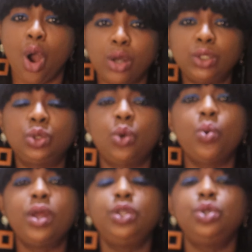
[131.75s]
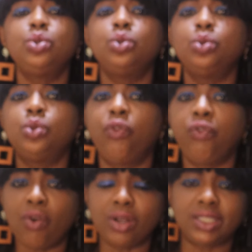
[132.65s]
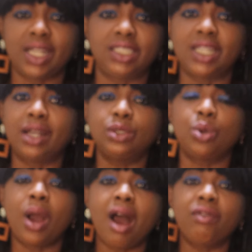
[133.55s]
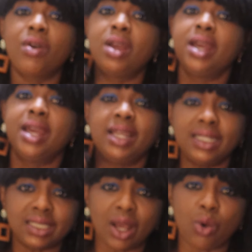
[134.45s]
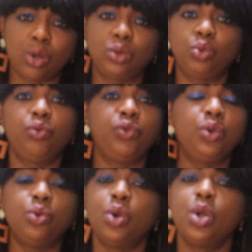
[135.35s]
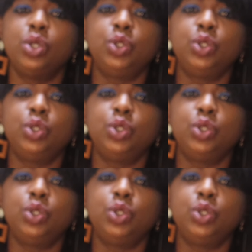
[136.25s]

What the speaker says: Also, when you force a child to have intercourse with you,